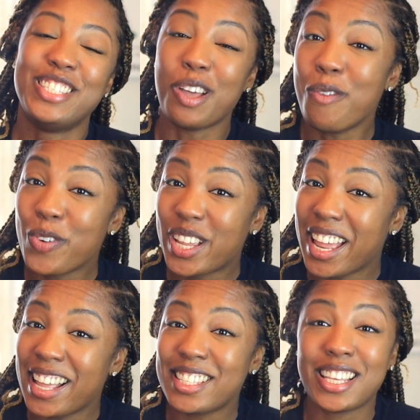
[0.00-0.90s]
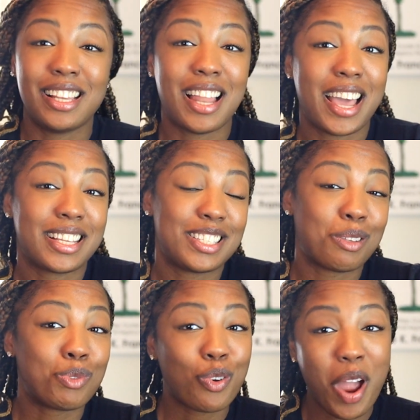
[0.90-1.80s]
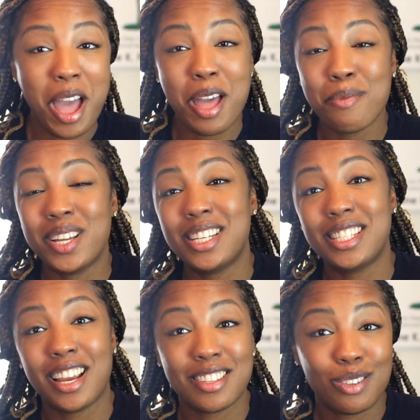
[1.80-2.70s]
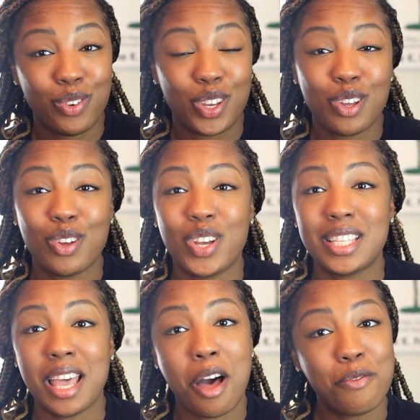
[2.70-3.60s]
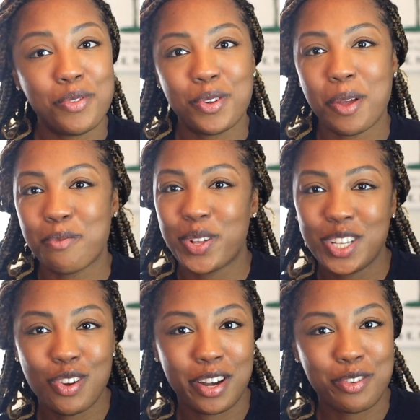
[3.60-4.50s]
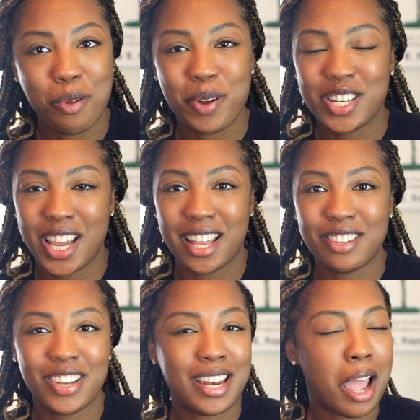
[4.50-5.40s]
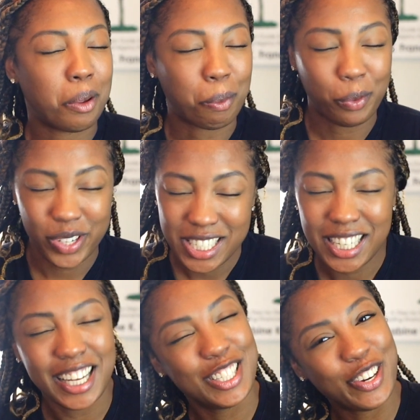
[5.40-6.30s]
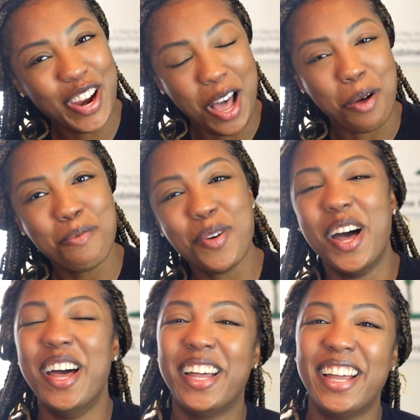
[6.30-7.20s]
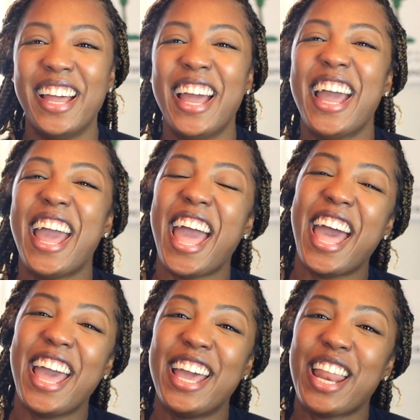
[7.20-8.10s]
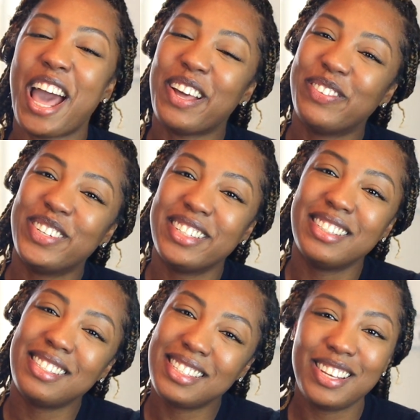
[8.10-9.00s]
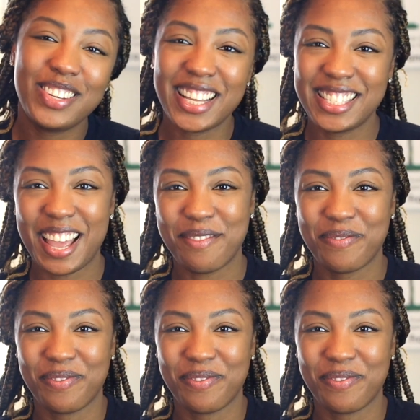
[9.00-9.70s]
Don't forget to like and subscribe and share this video. It's helpful. I'm really trying to grow my channel, and I appreciate your help. And I will see you next time.